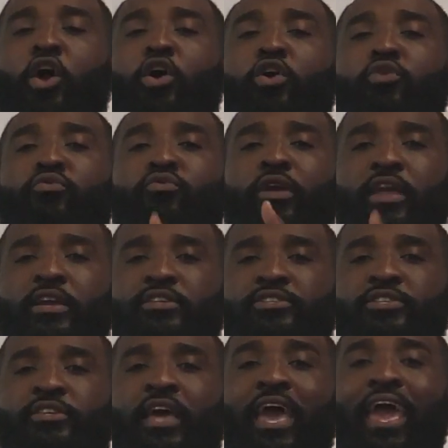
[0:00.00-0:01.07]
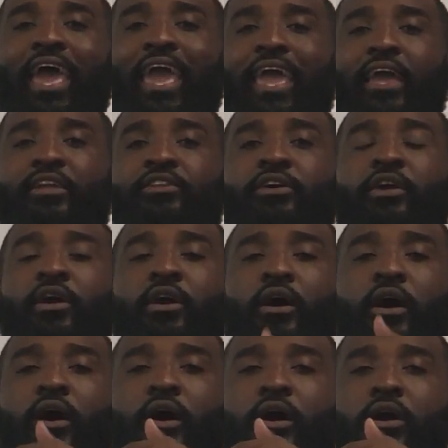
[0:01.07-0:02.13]
her race and
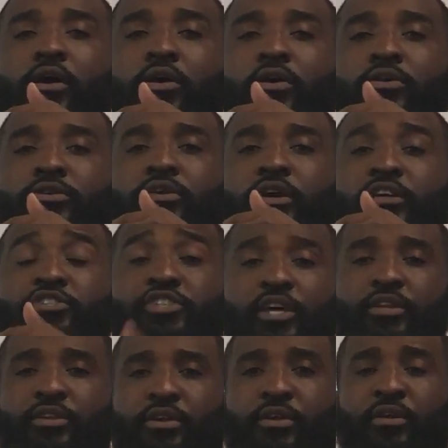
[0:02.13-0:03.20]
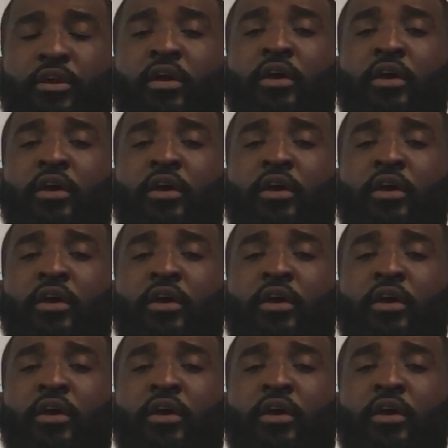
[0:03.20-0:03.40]
her gender.